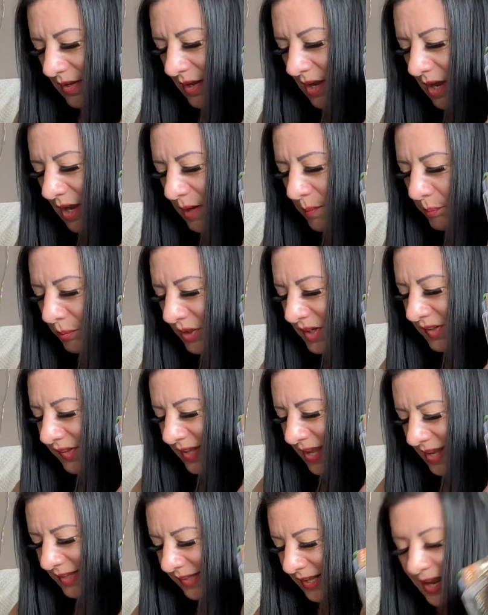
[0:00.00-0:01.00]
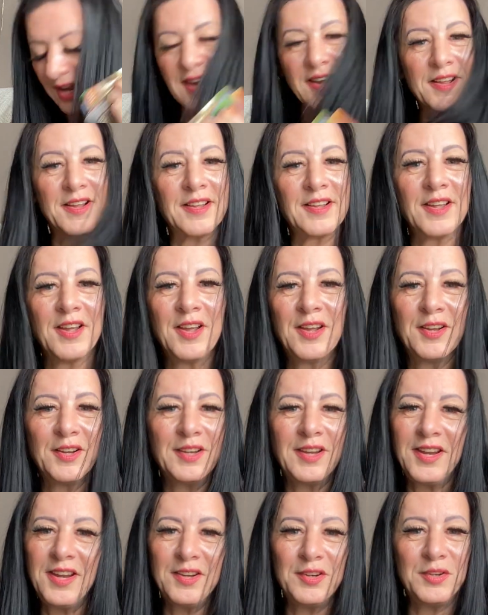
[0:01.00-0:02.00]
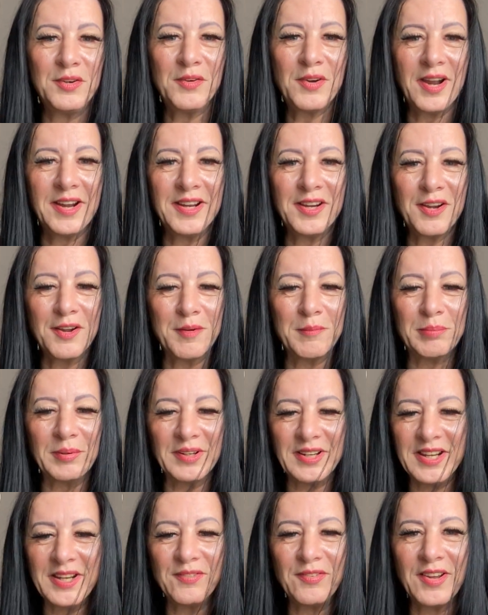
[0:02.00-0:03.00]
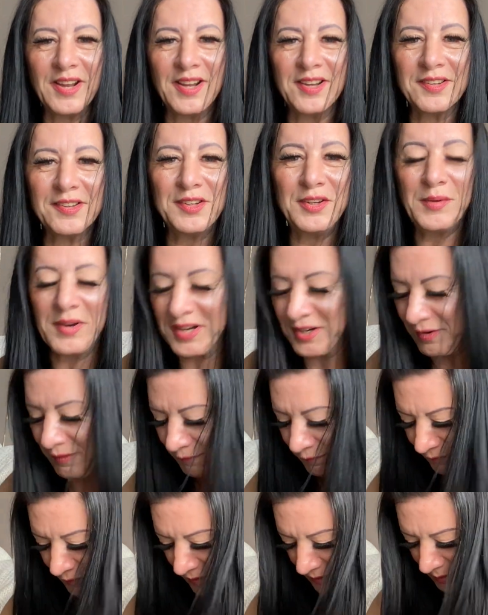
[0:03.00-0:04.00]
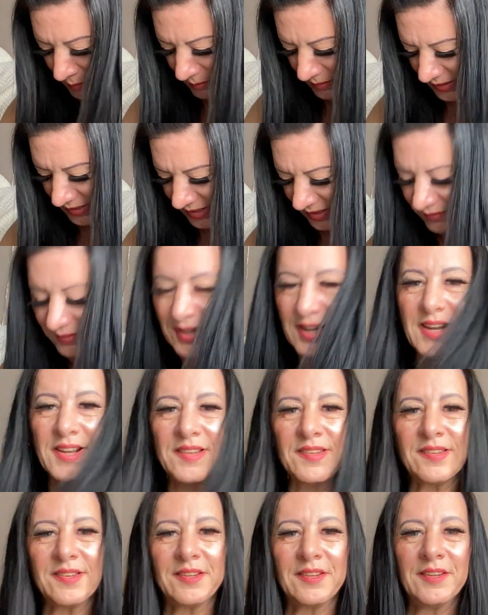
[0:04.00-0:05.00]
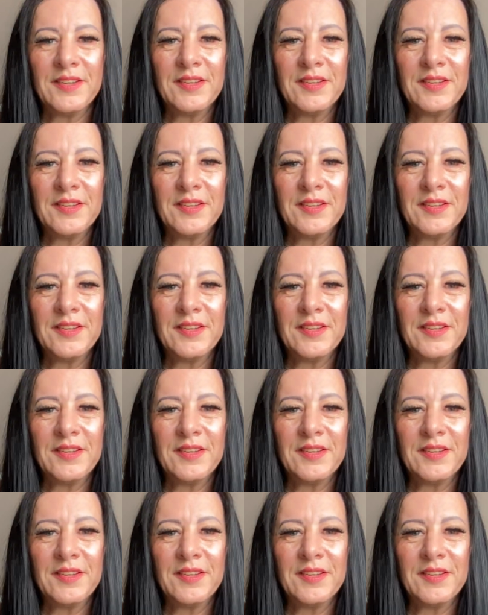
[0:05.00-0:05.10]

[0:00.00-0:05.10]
High Priestess. Hey, you ain't gonna believe this. You ain't gonna fucking believe this.